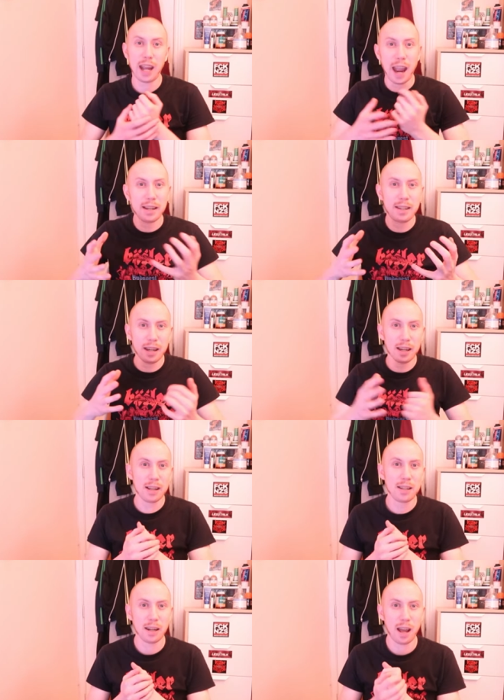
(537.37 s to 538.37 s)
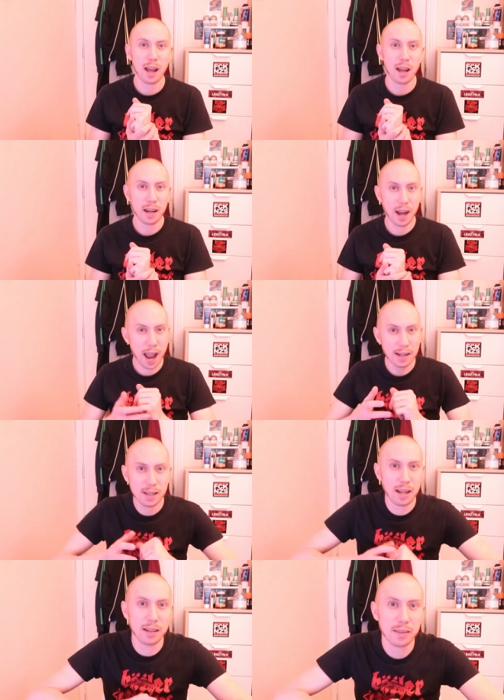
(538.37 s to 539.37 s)
geysers in
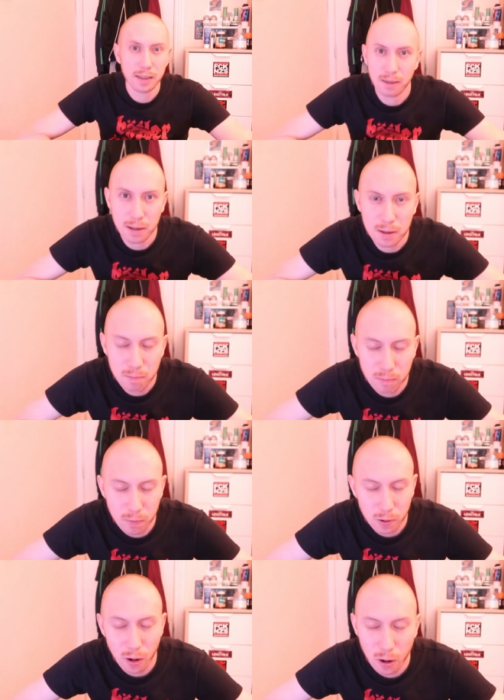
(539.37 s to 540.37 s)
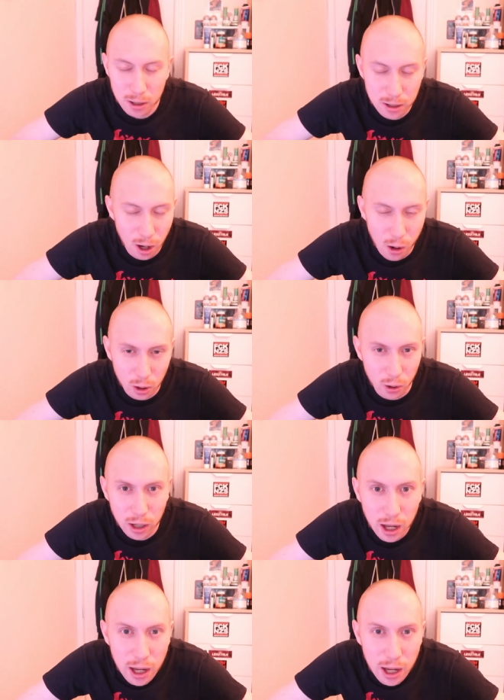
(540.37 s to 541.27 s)
Iceland. It was so good.